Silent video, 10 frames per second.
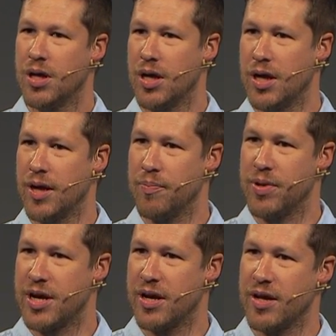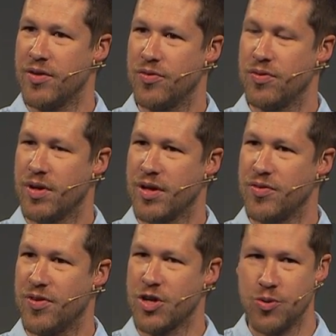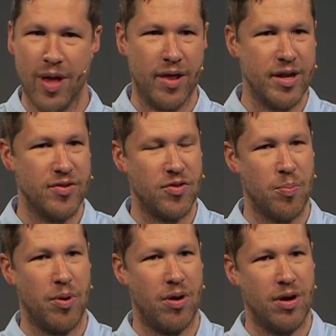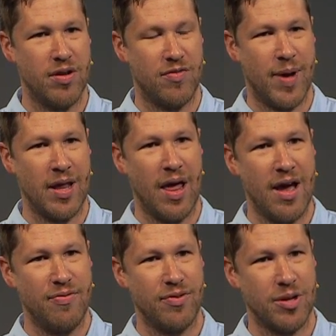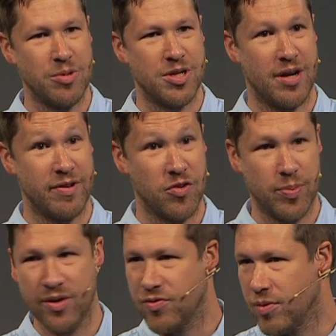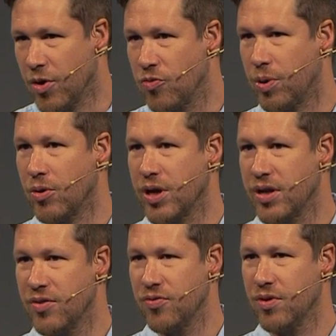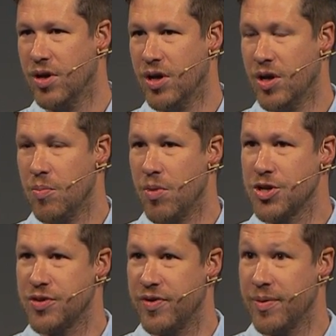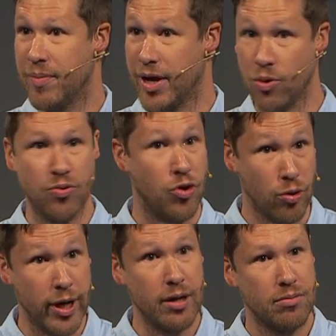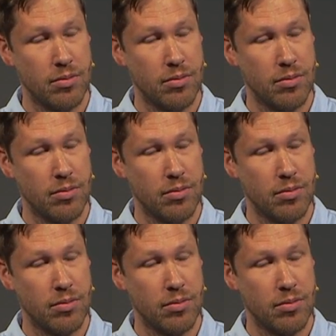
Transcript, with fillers: uh, because uh, sexuality is the part of my life in which I've experienced the most brokenness, much of it my own doing.